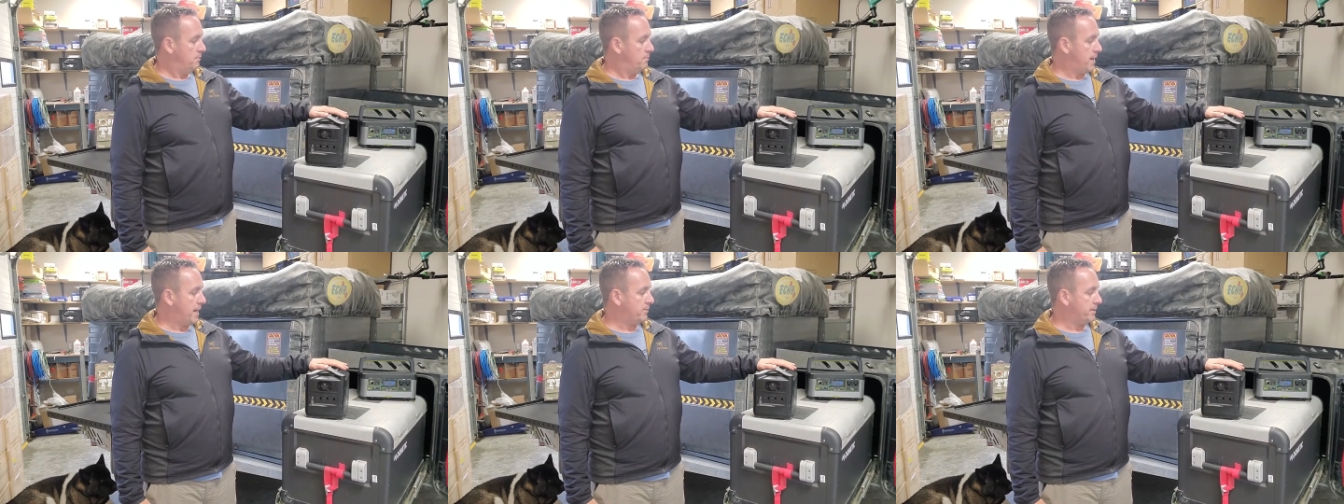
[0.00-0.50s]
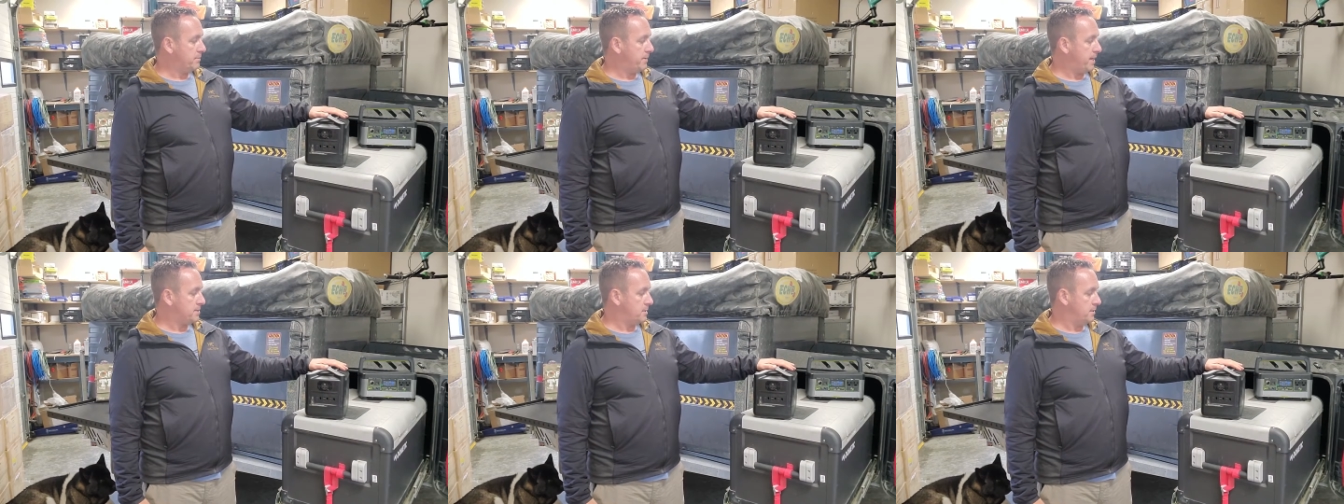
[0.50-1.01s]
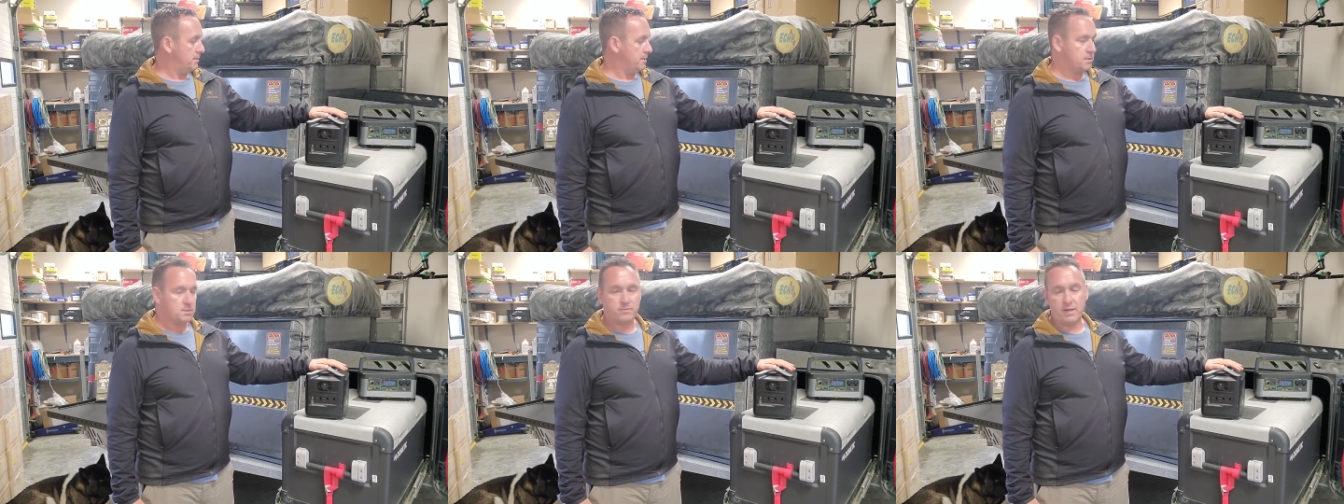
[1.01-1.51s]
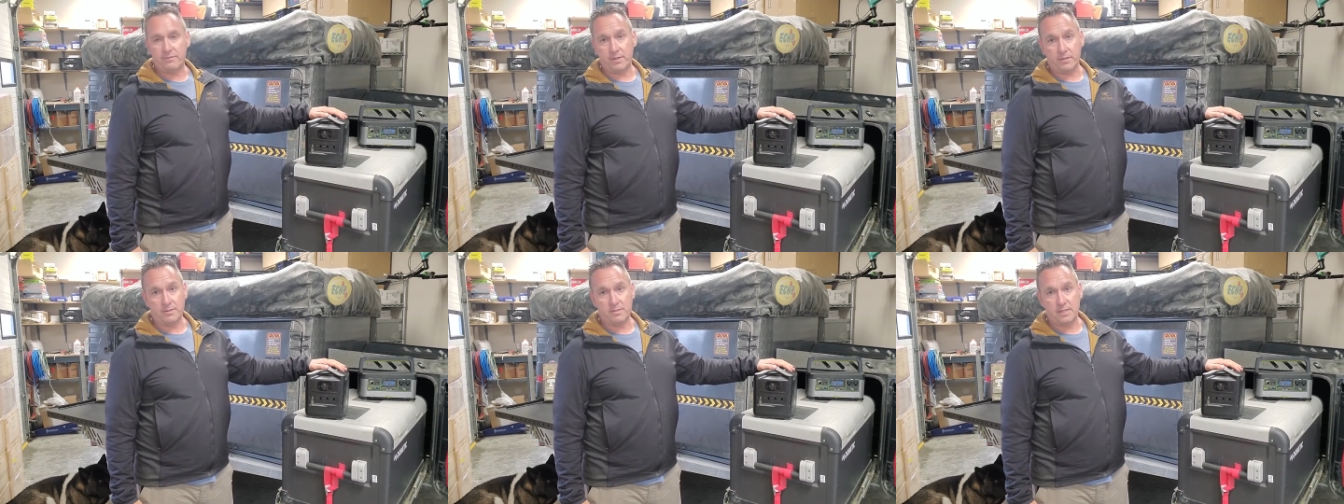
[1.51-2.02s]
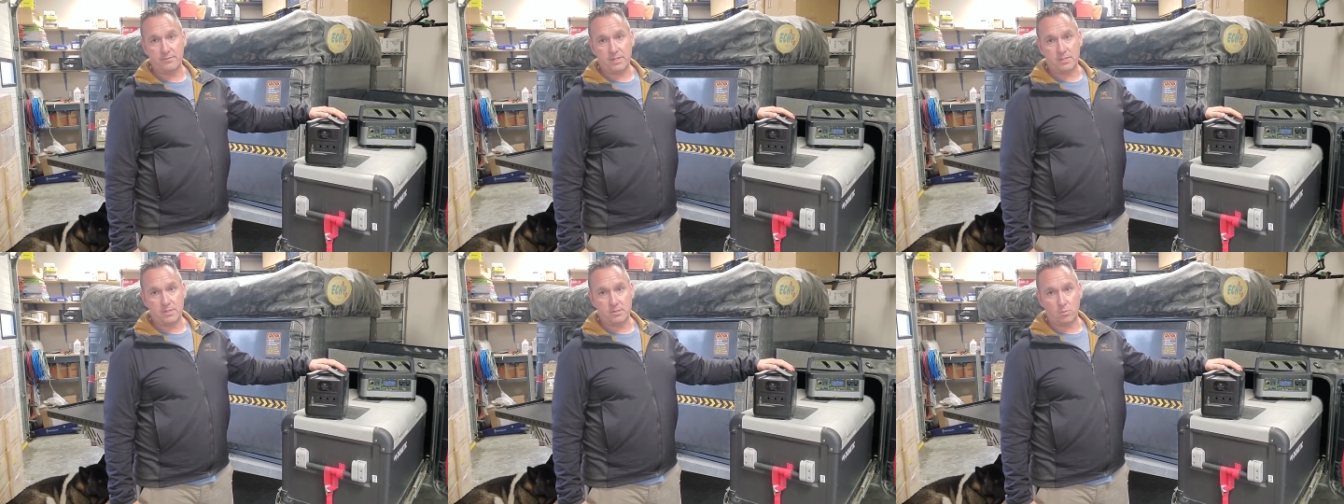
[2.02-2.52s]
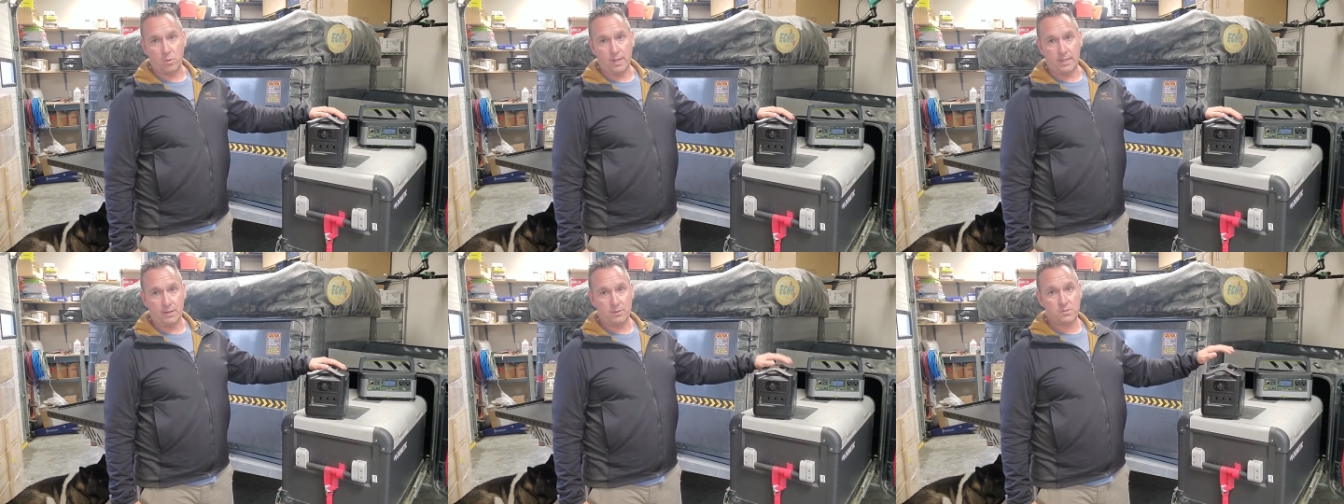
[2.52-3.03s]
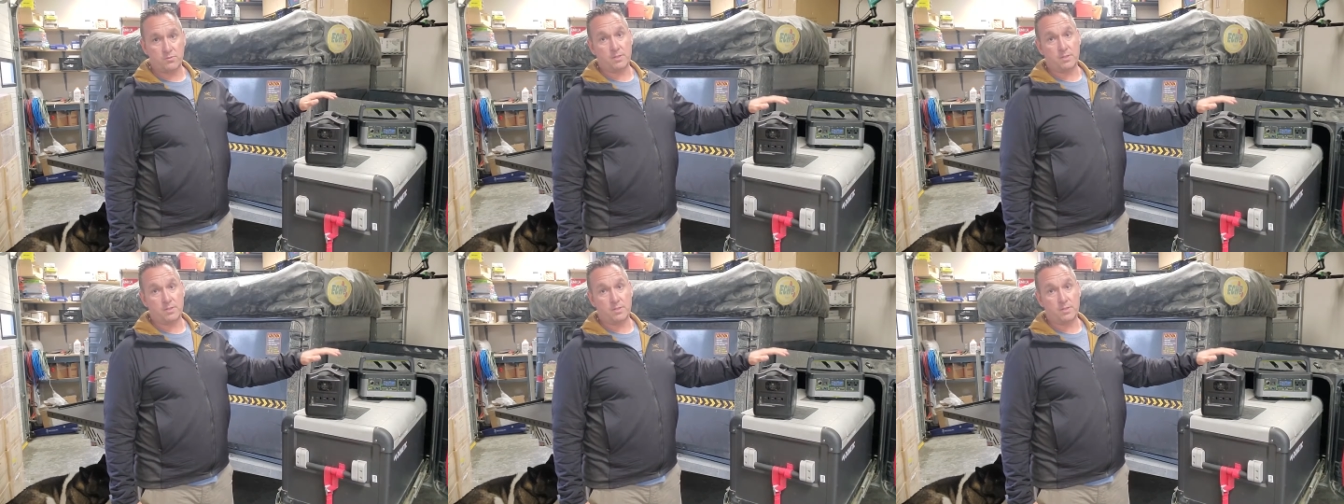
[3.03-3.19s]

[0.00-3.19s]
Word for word: Battery capacity on this is 576 watt hours.